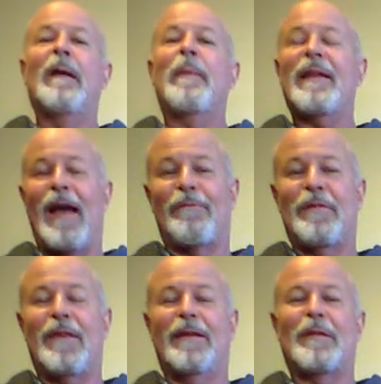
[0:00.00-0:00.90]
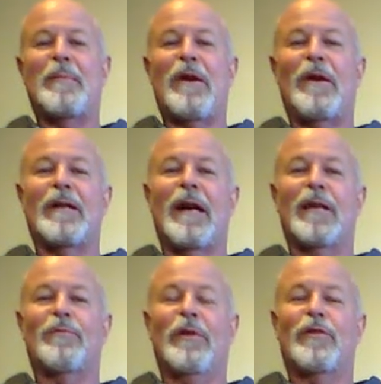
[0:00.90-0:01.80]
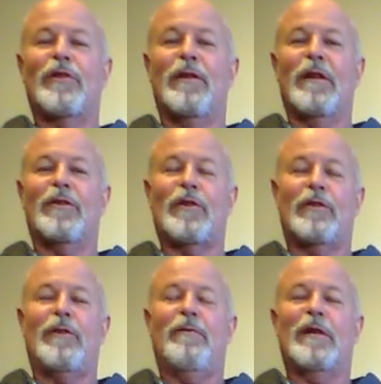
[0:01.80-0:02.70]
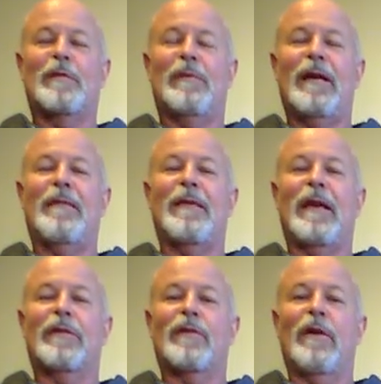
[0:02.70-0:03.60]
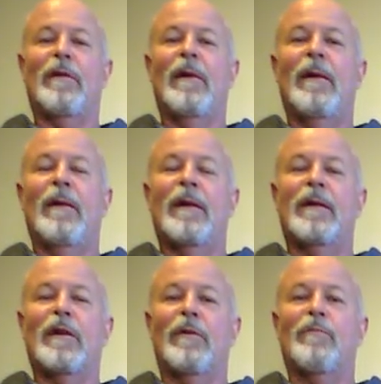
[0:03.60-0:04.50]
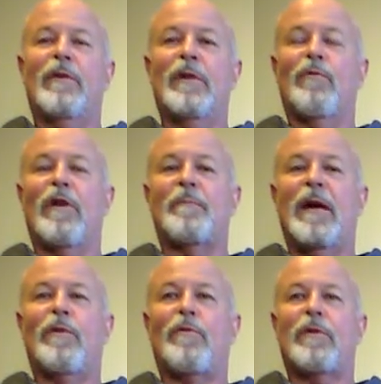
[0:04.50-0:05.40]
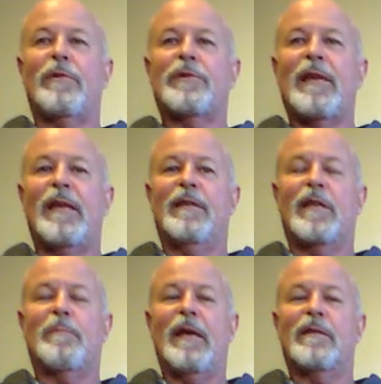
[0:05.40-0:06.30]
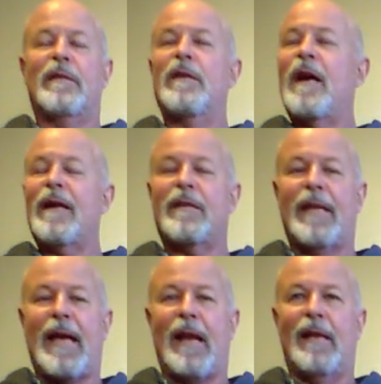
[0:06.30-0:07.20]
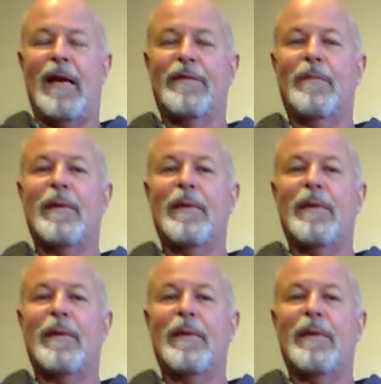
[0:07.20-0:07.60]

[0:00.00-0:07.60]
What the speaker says: But everything's a paradox when you start trying to explain things. So, you know, when you work my chordal studies, it's best not to analyze them.